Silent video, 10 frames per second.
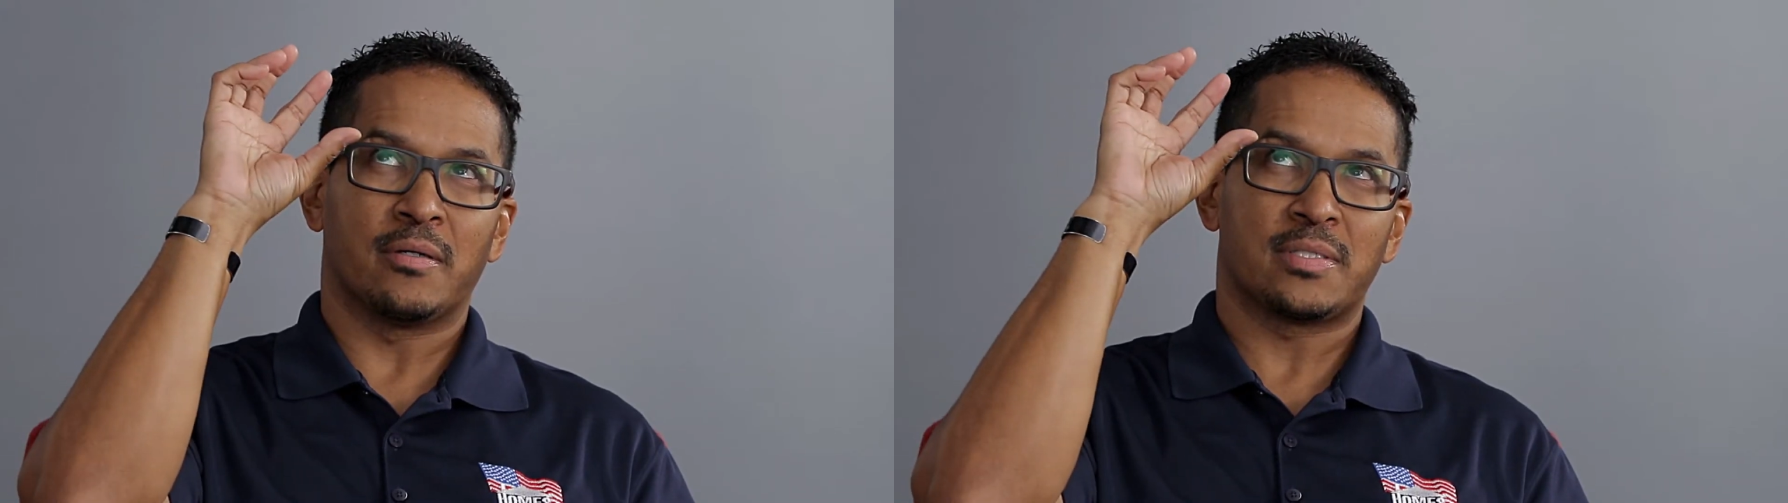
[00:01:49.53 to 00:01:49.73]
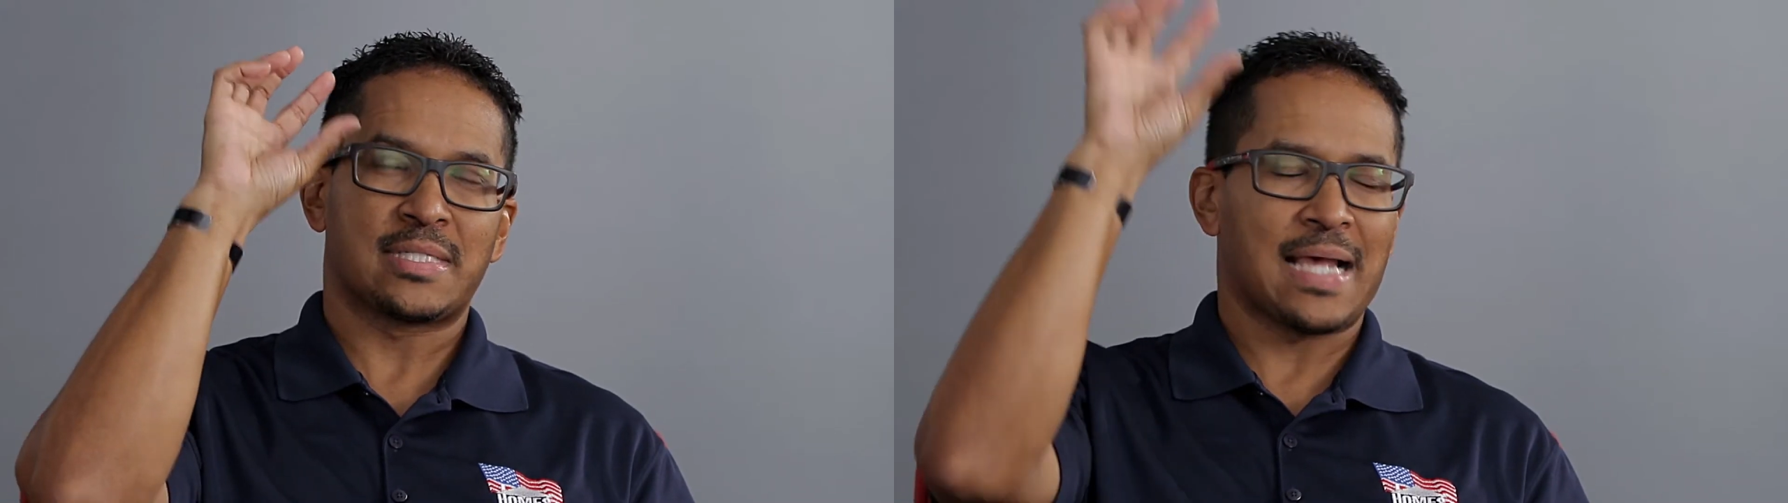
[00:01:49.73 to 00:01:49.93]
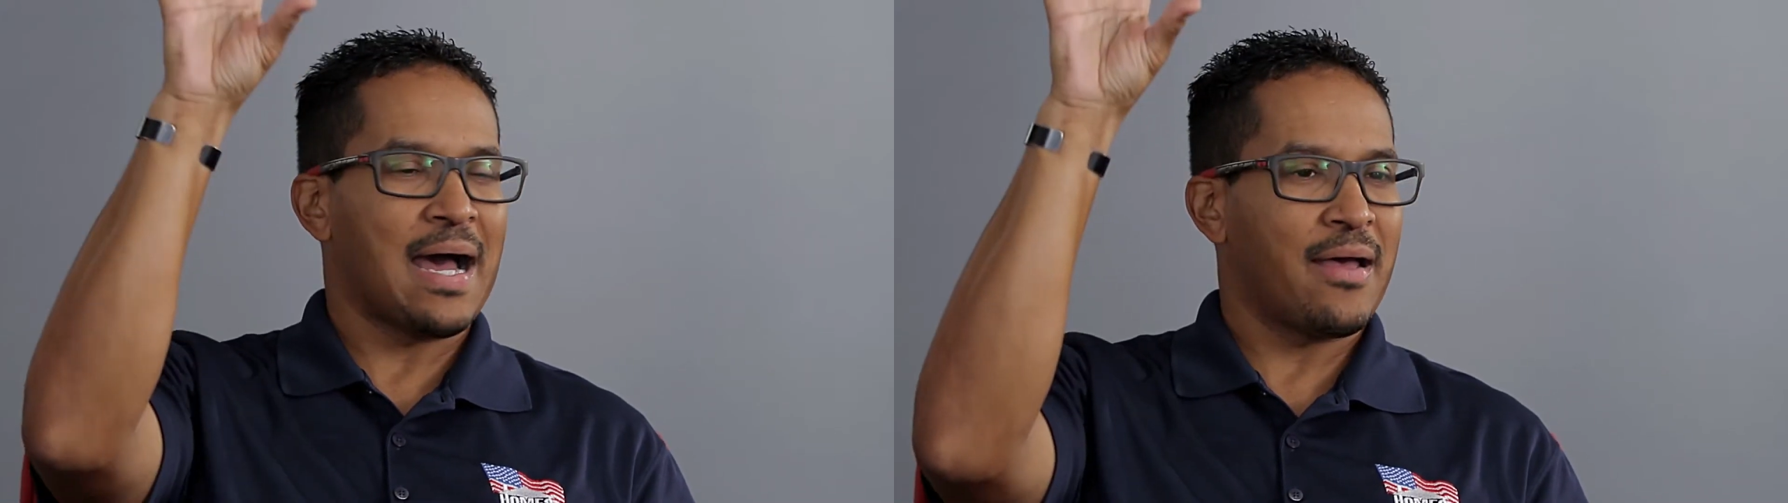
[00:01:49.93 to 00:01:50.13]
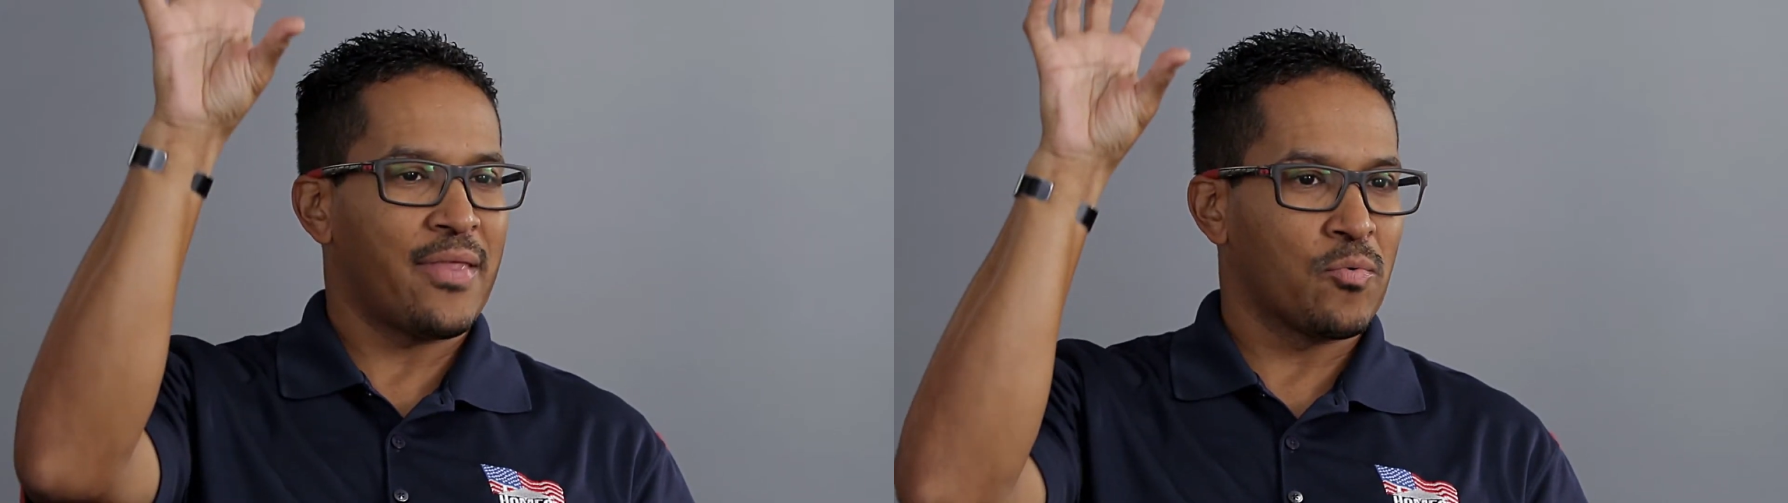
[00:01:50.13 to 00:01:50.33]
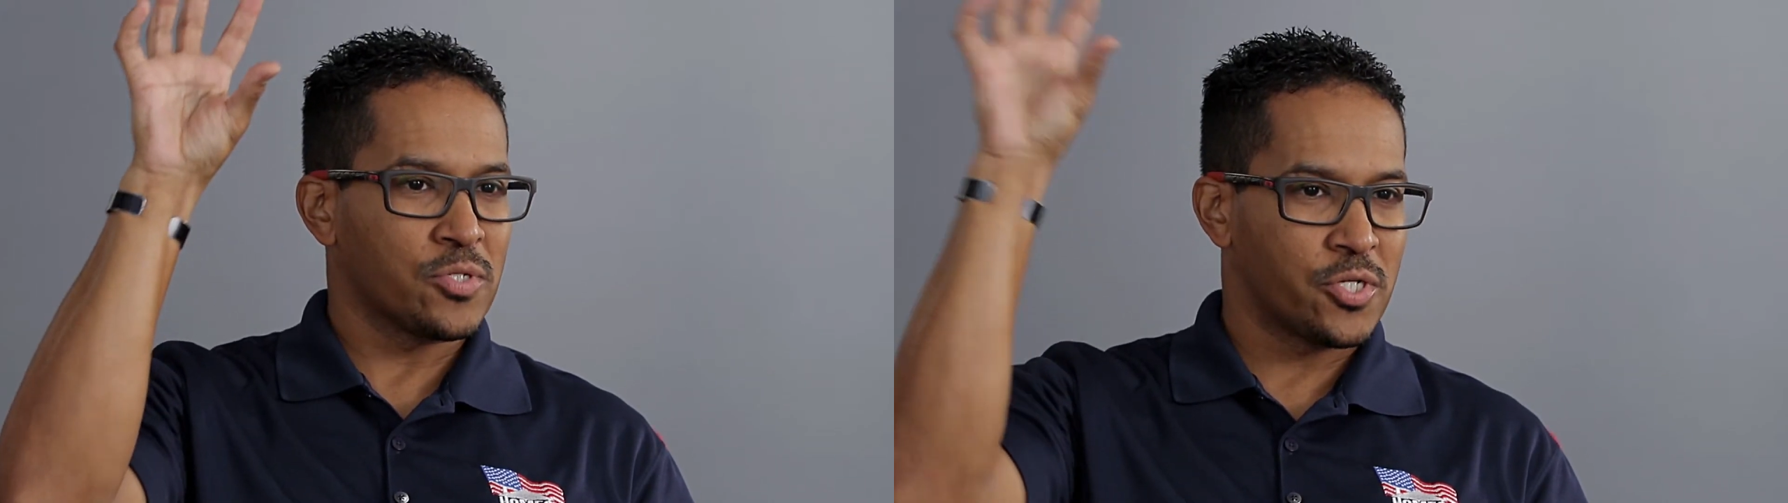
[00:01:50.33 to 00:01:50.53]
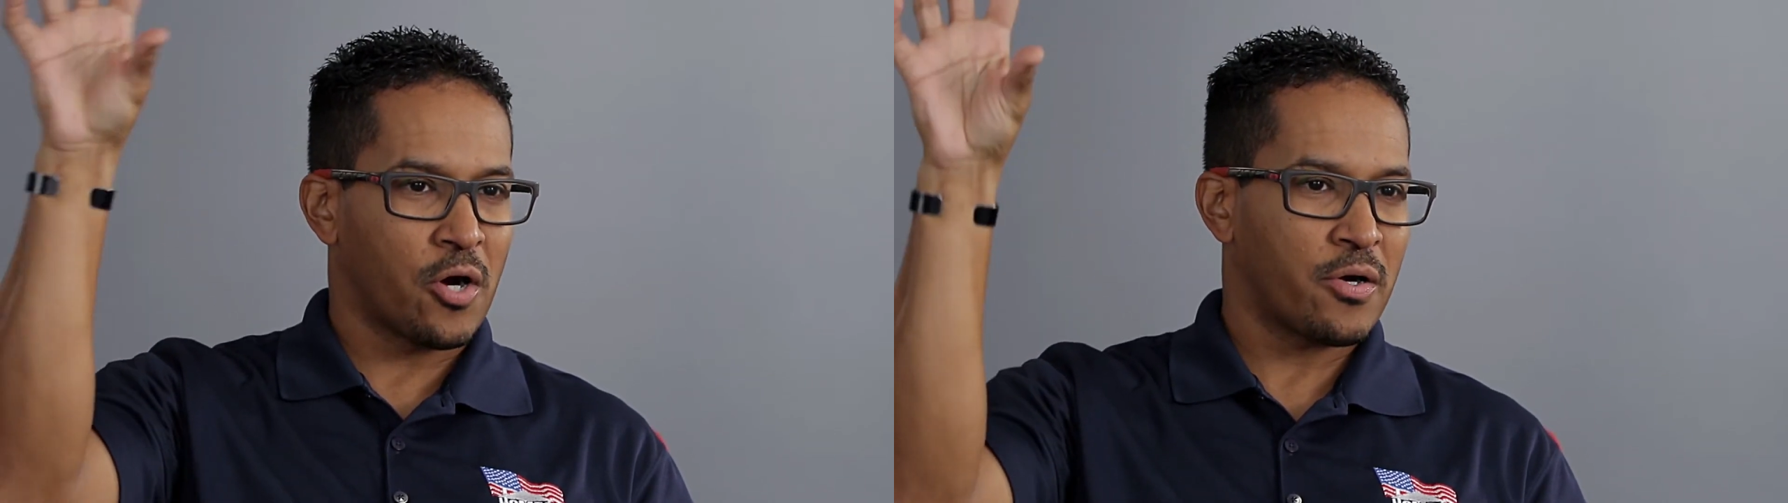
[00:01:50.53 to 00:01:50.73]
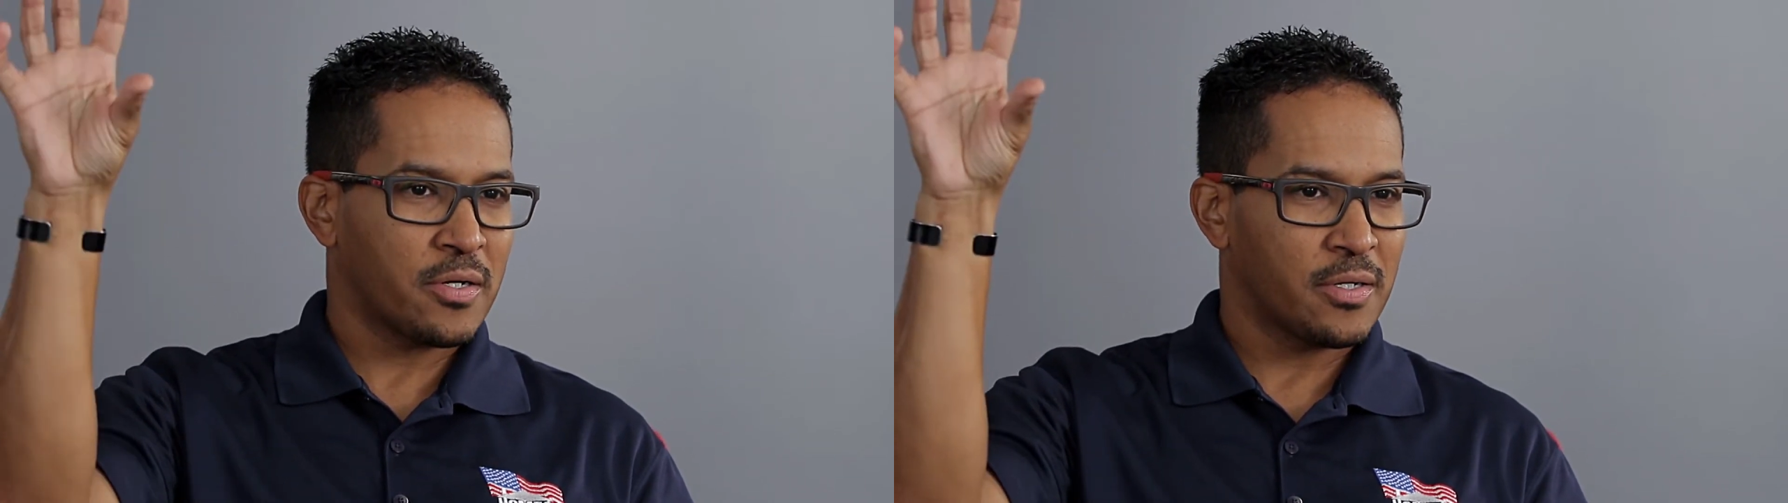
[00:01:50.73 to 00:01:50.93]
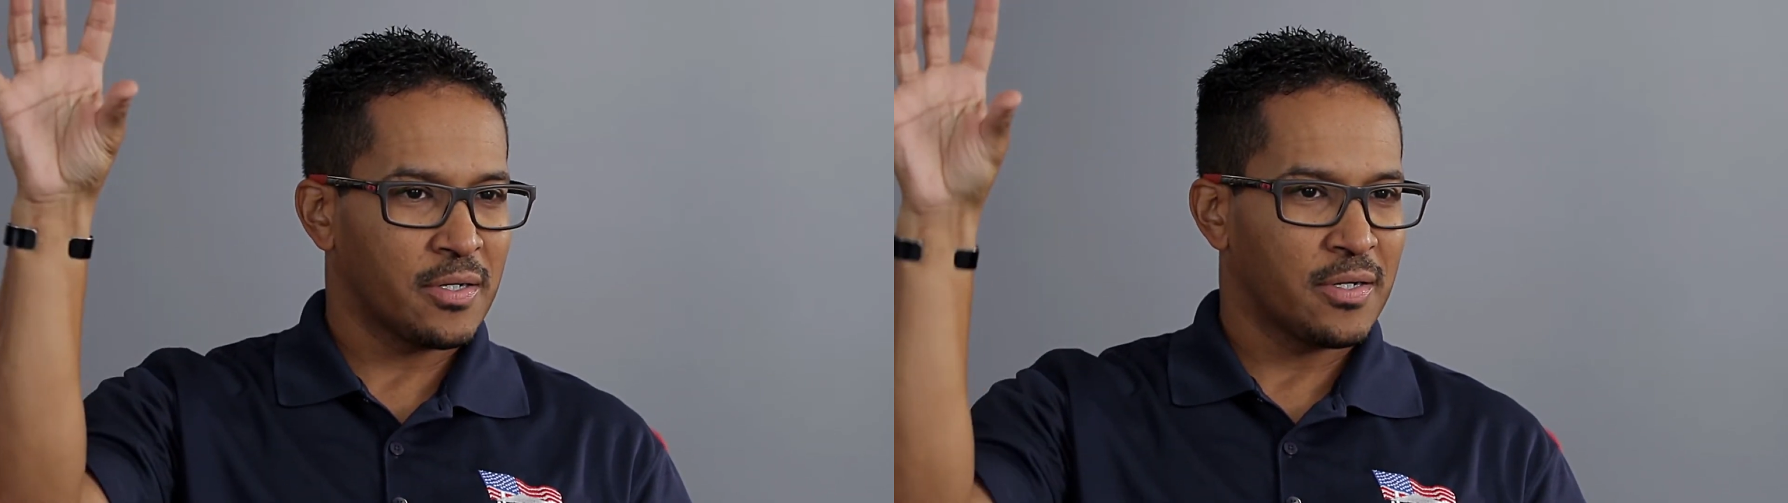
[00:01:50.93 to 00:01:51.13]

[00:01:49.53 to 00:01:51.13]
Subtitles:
sky that was dark